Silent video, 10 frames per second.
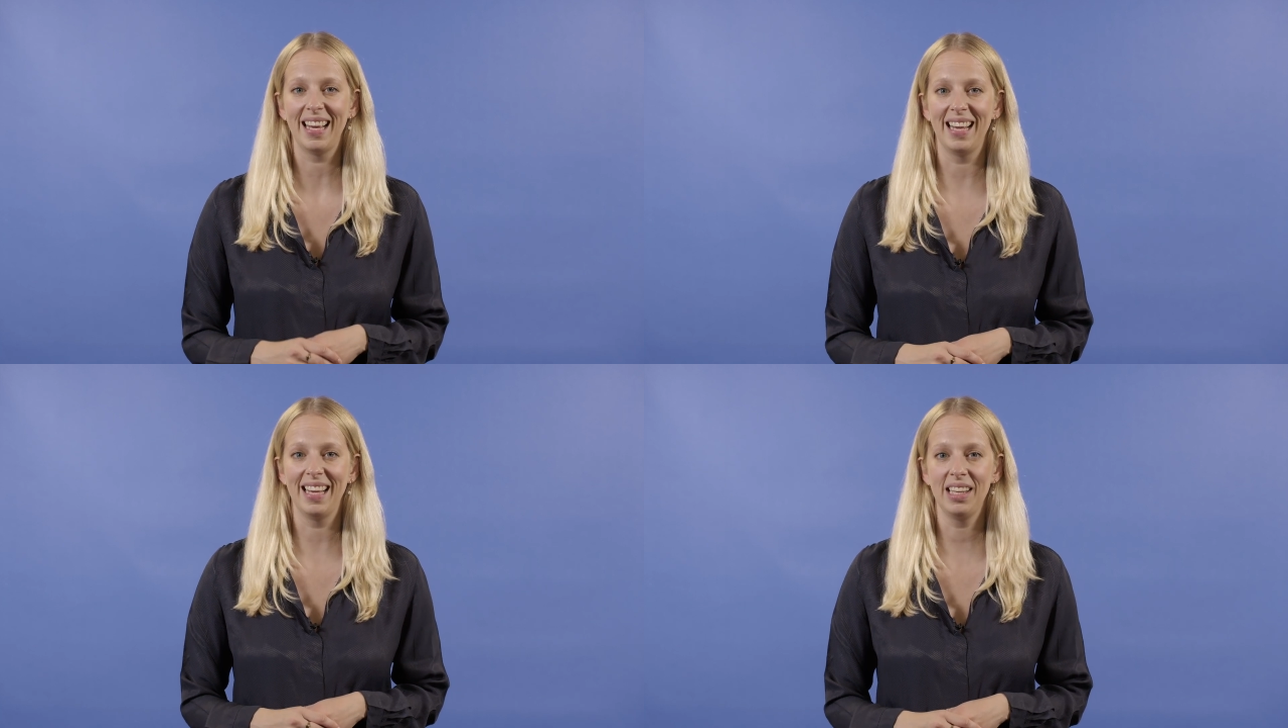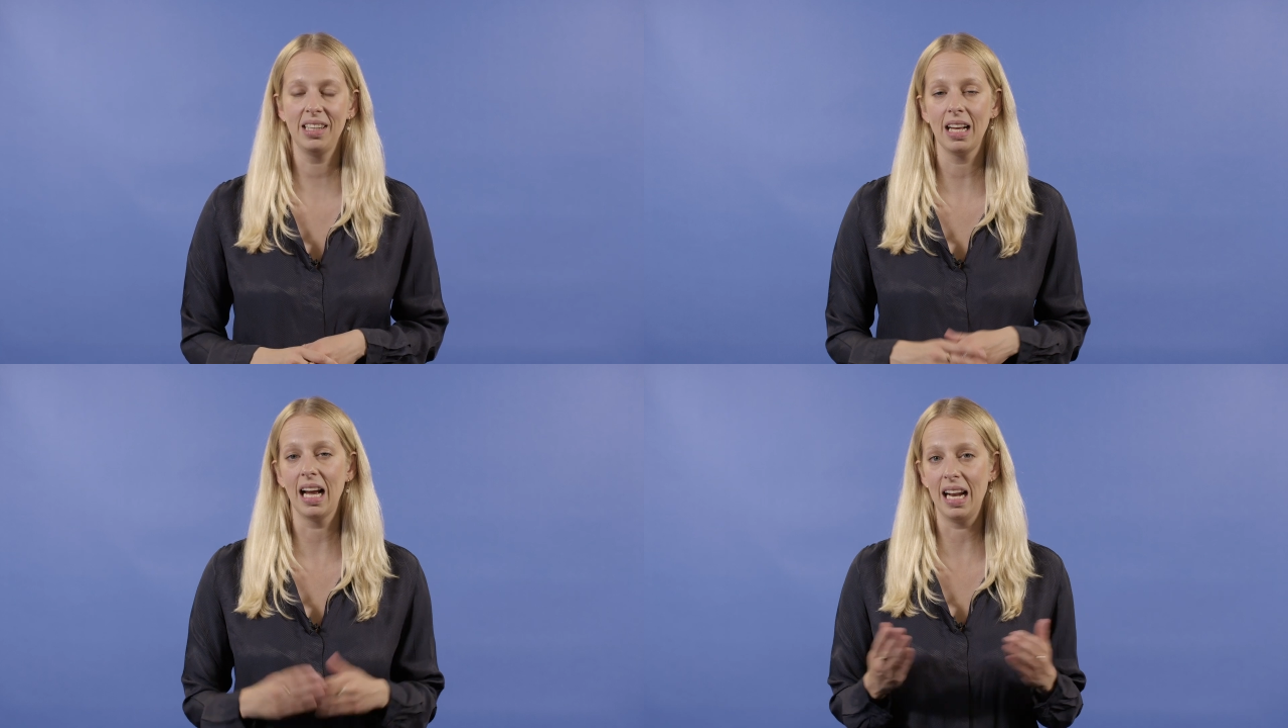
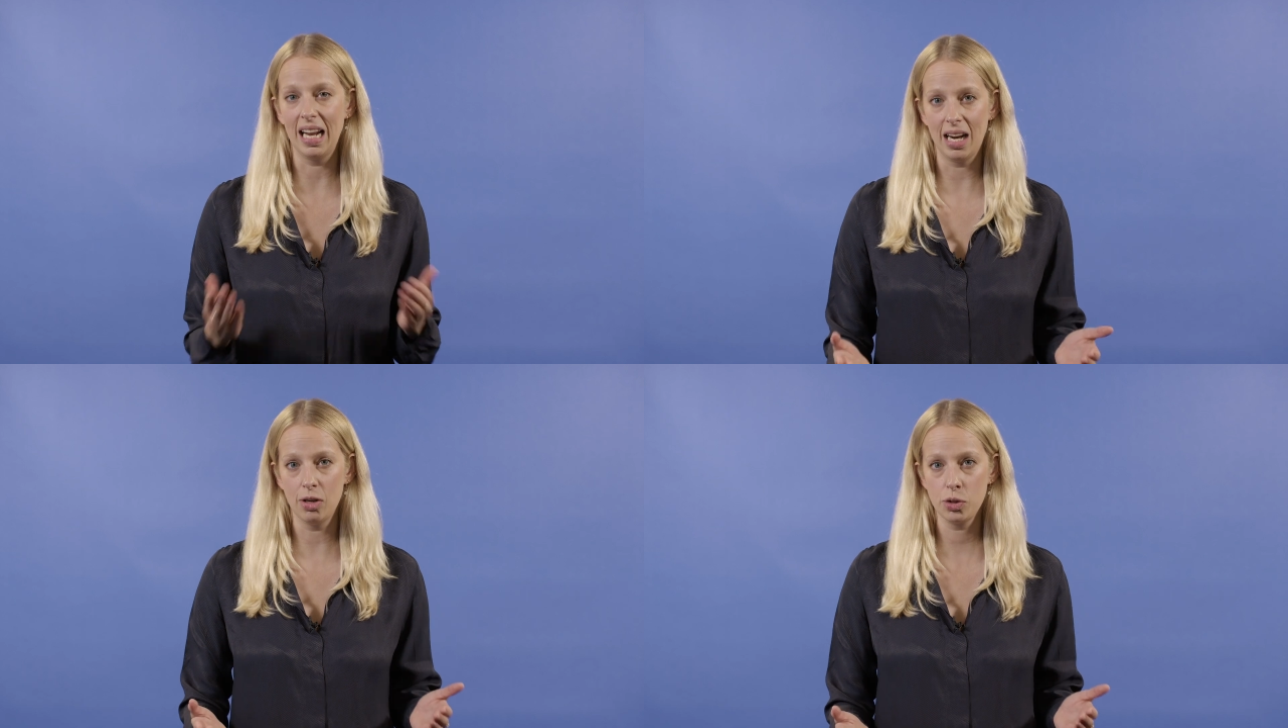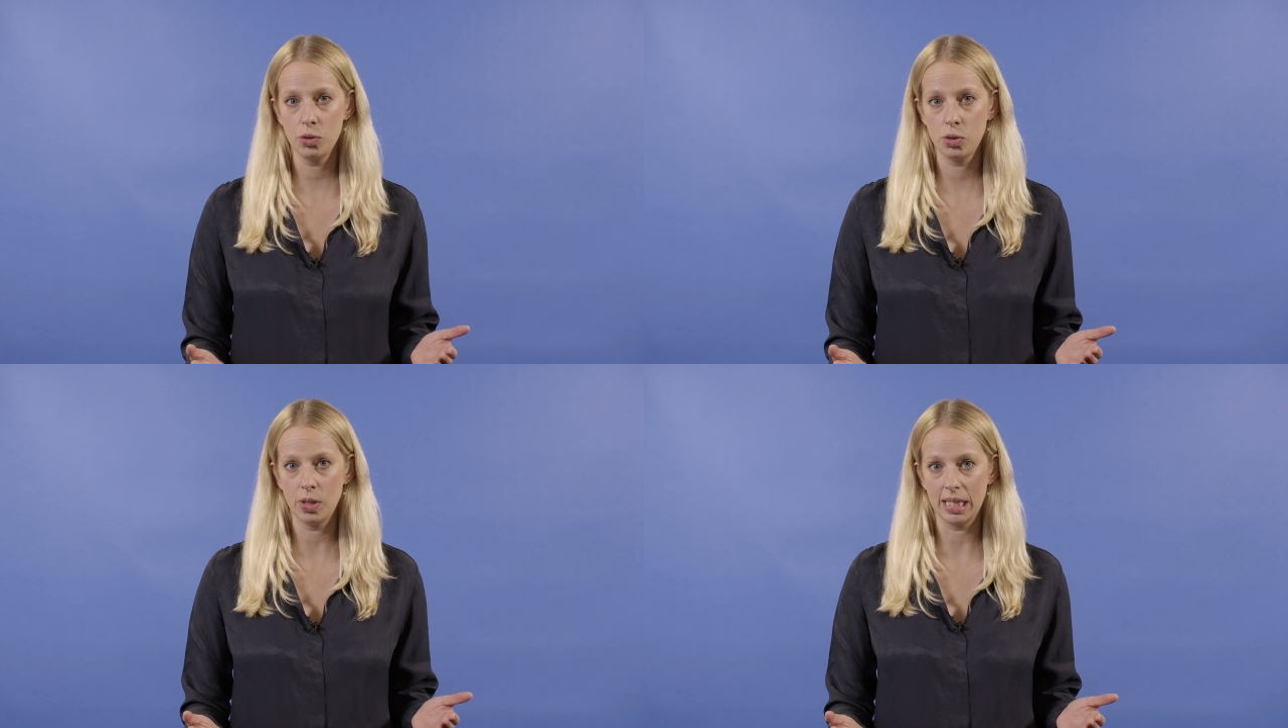and allows you
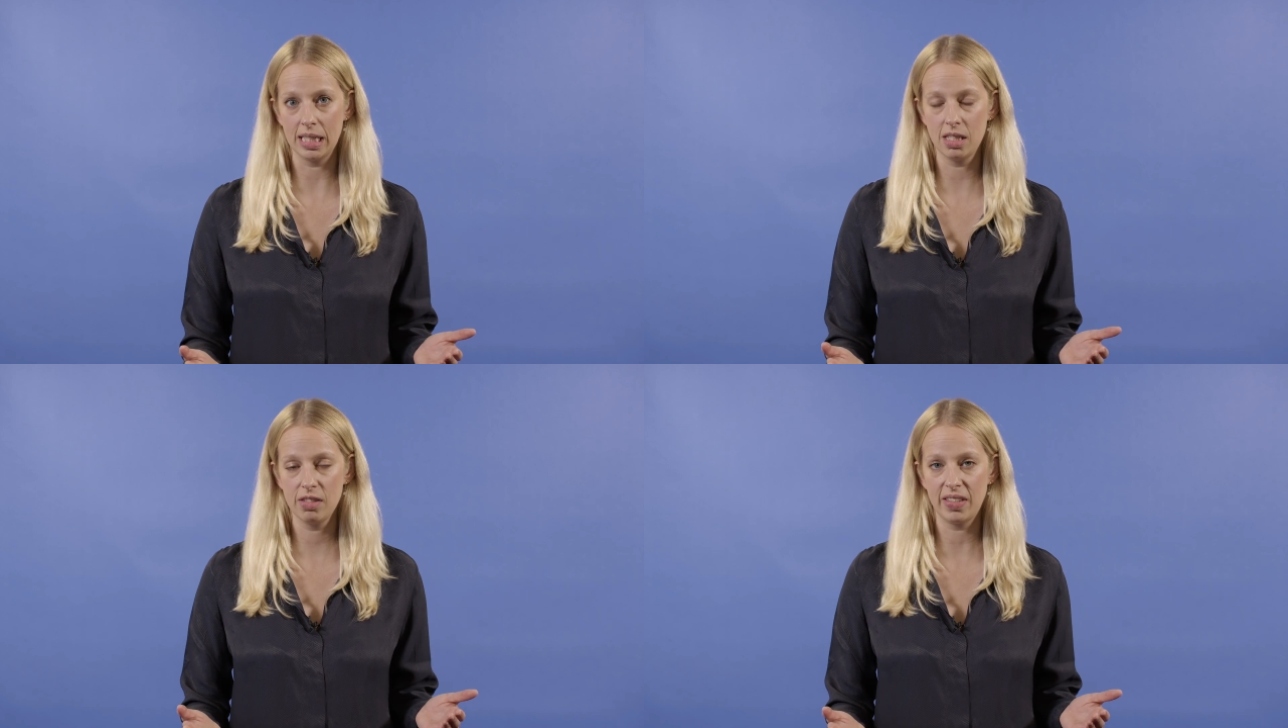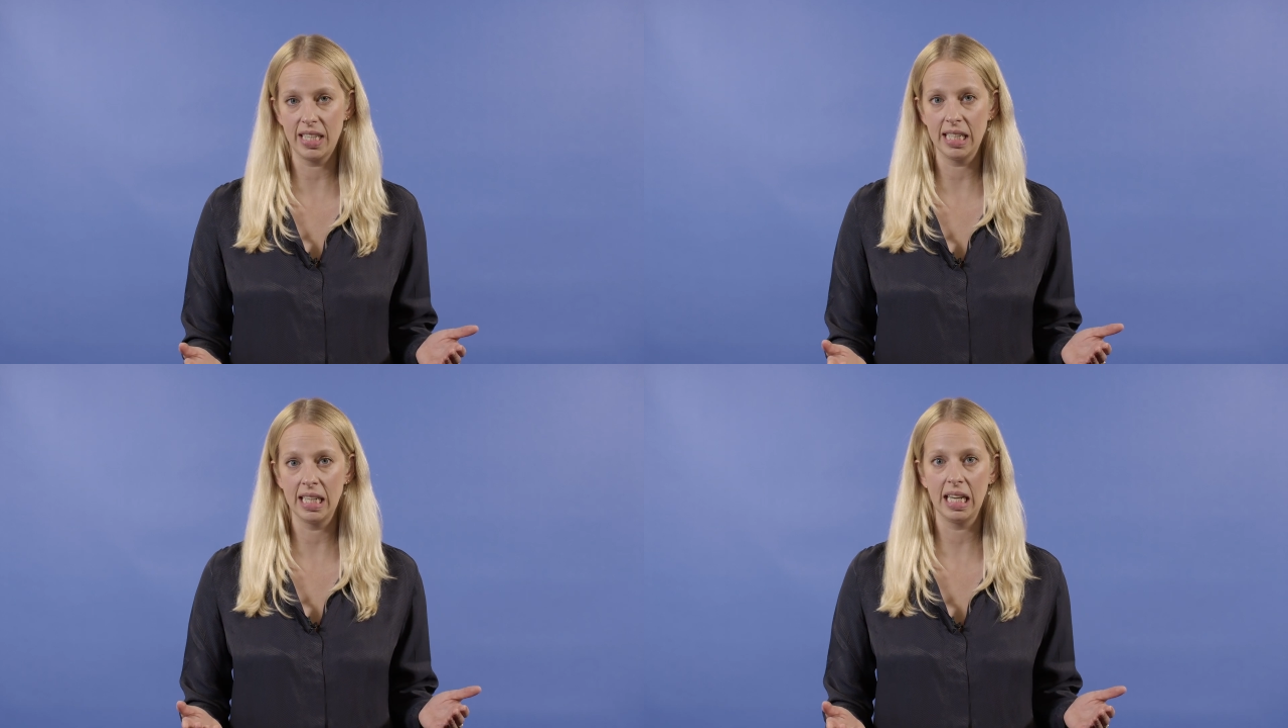to
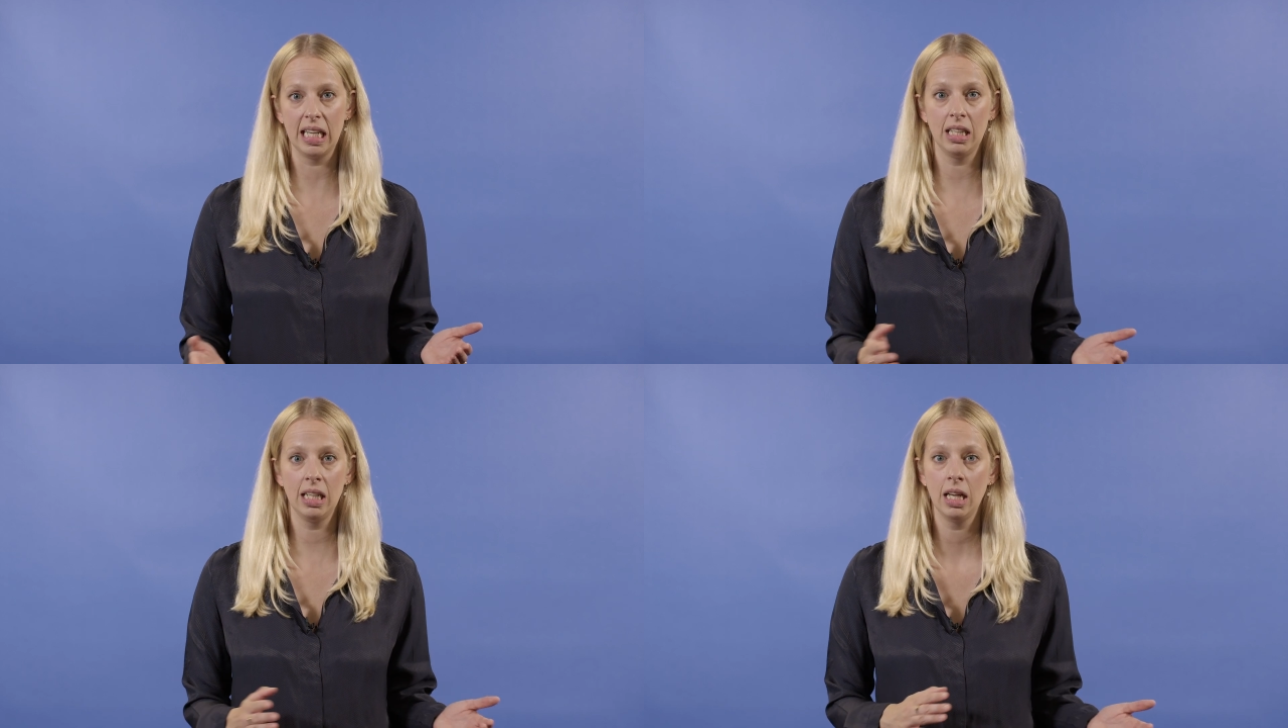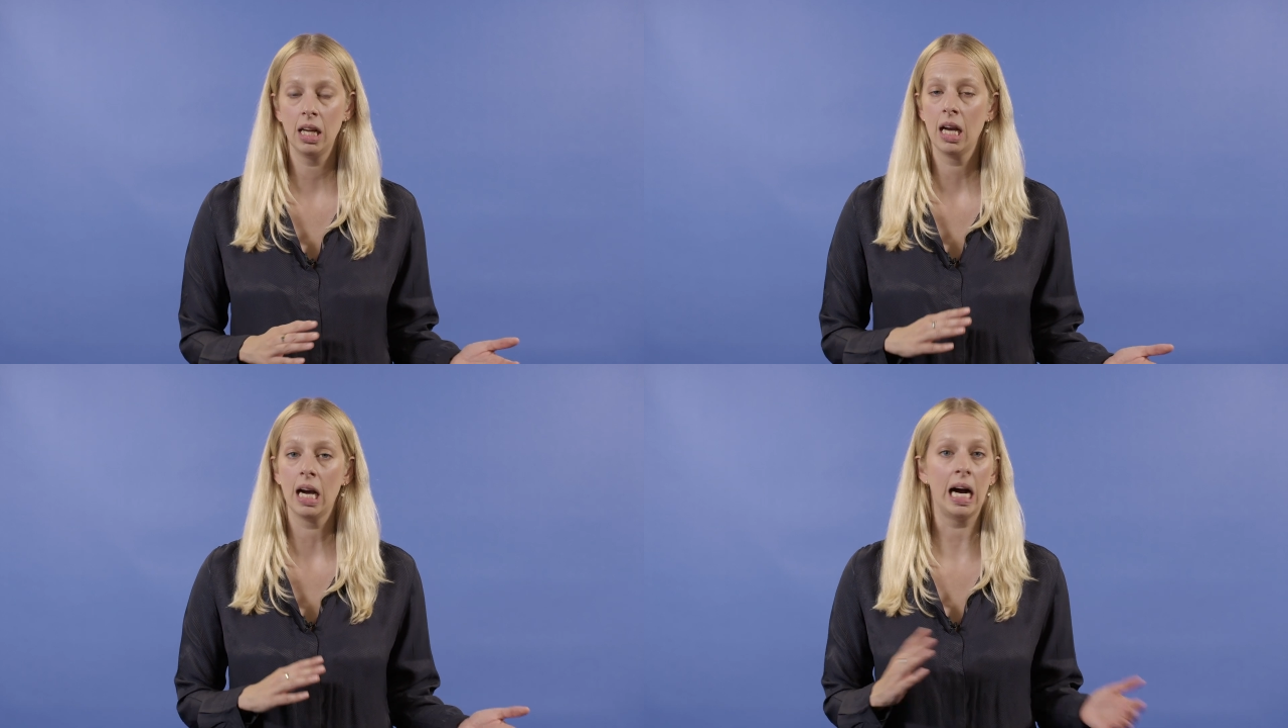identify any
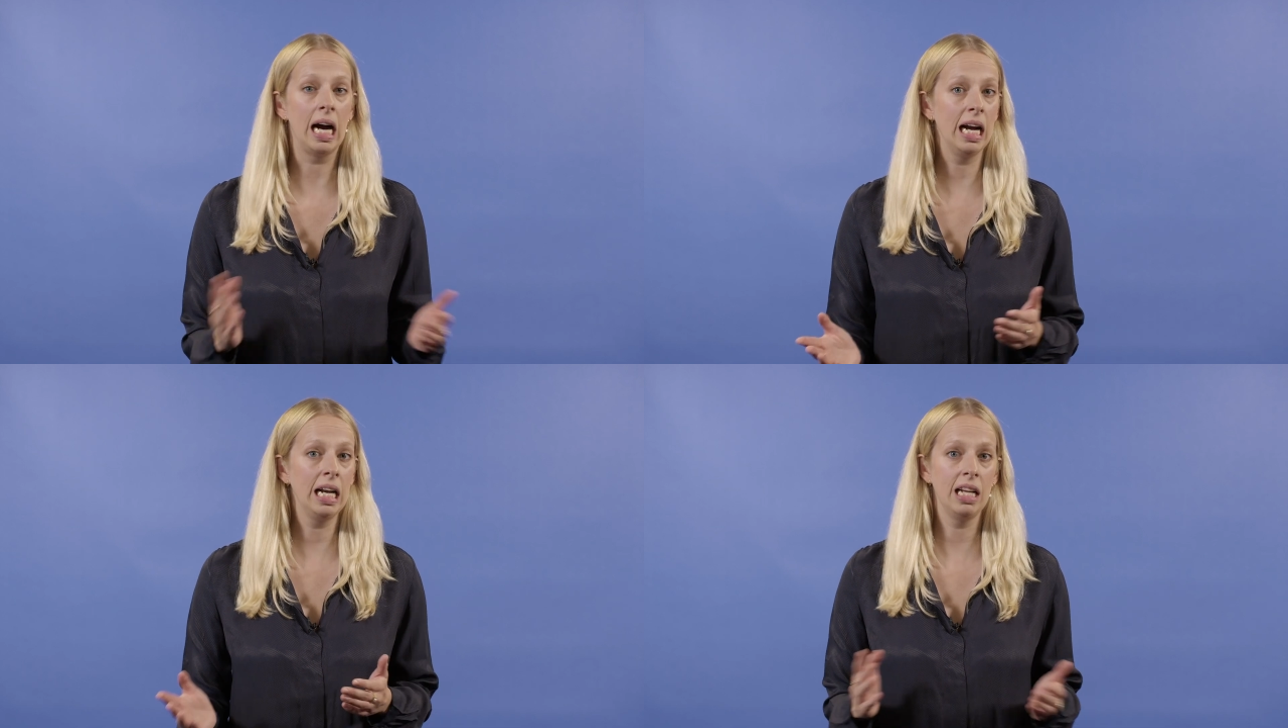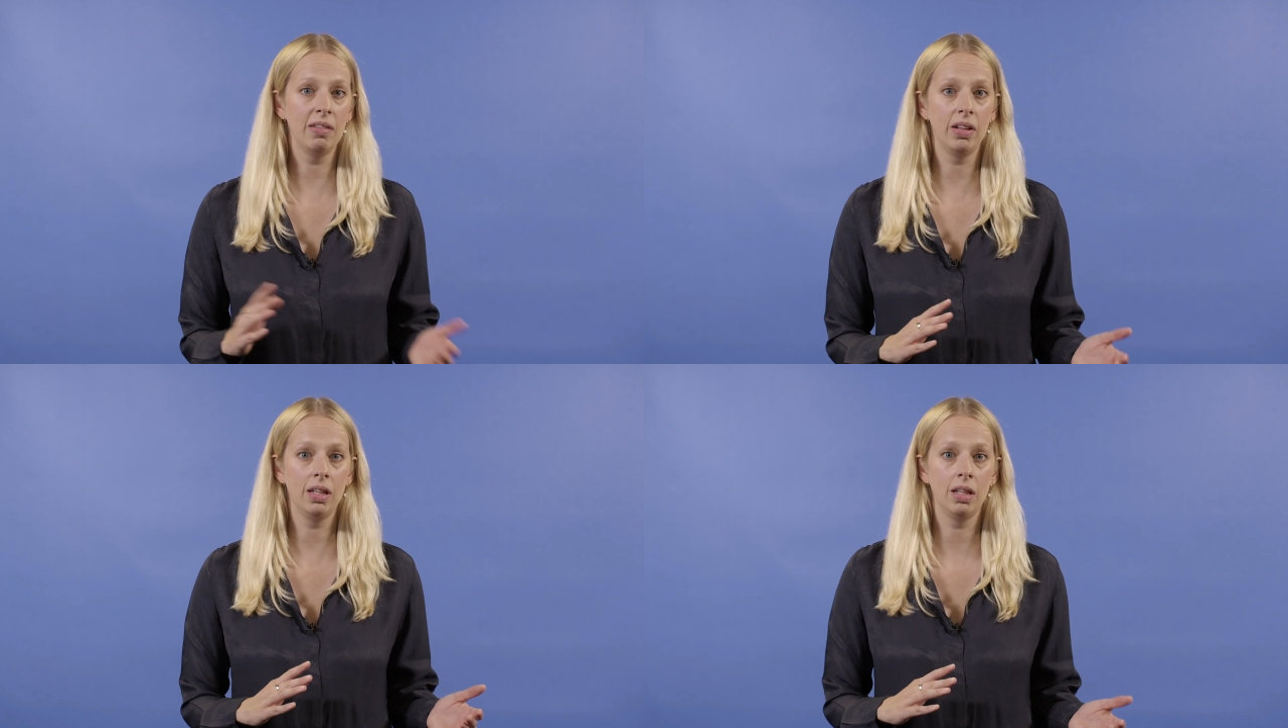
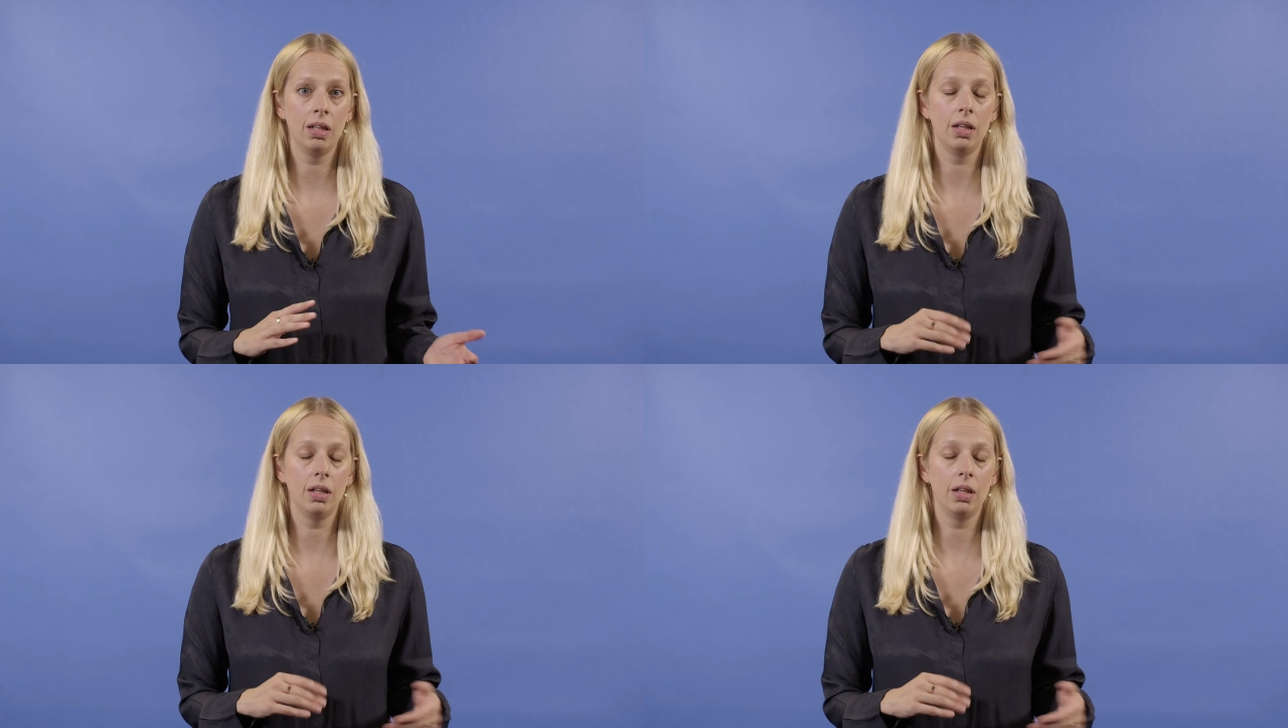high-level